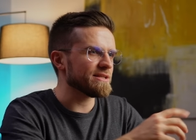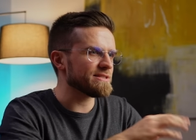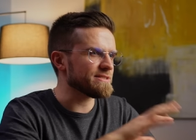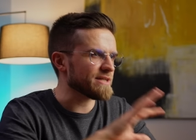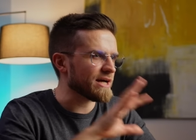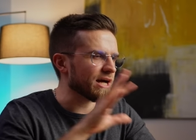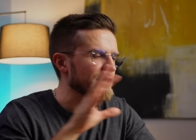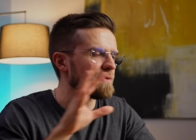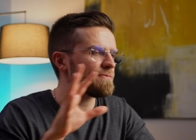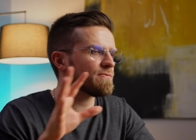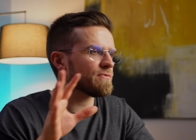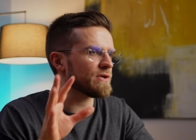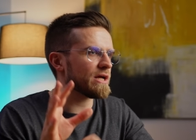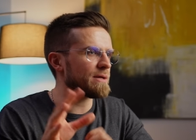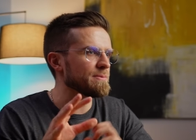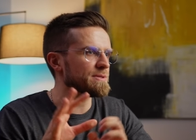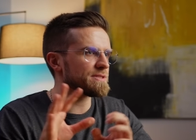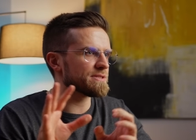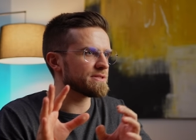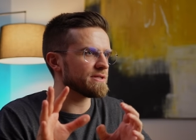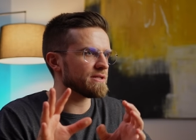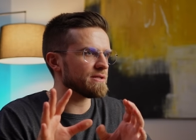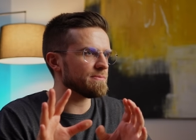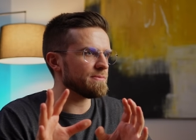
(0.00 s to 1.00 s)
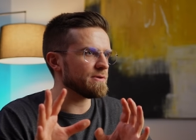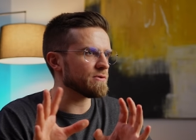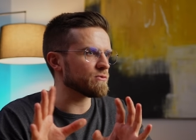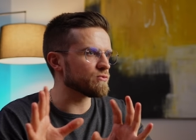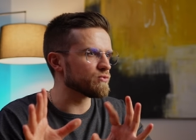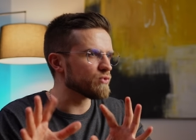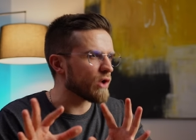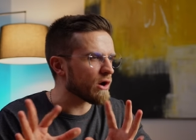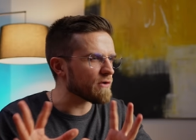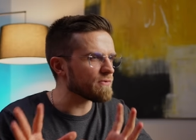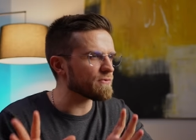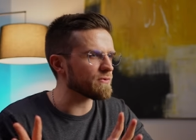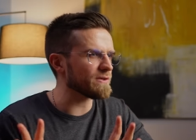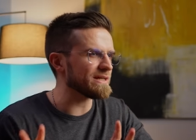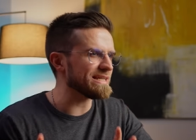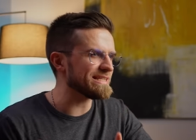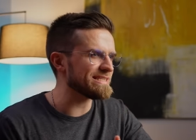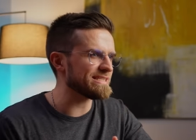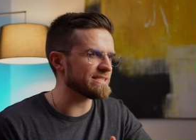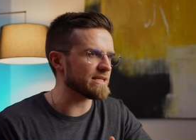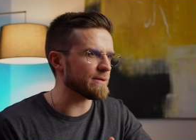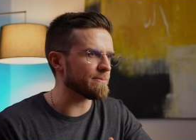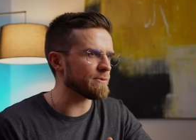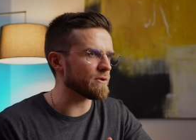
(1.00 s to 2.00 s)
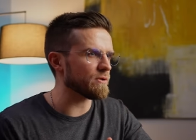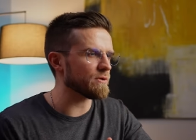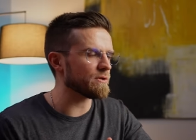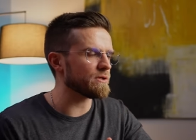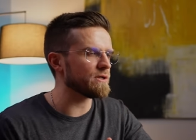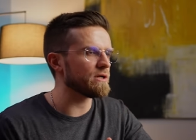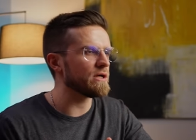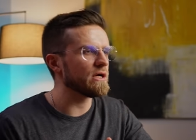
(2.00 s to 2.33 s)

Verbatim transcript: the time frame is gonna be roughly similar.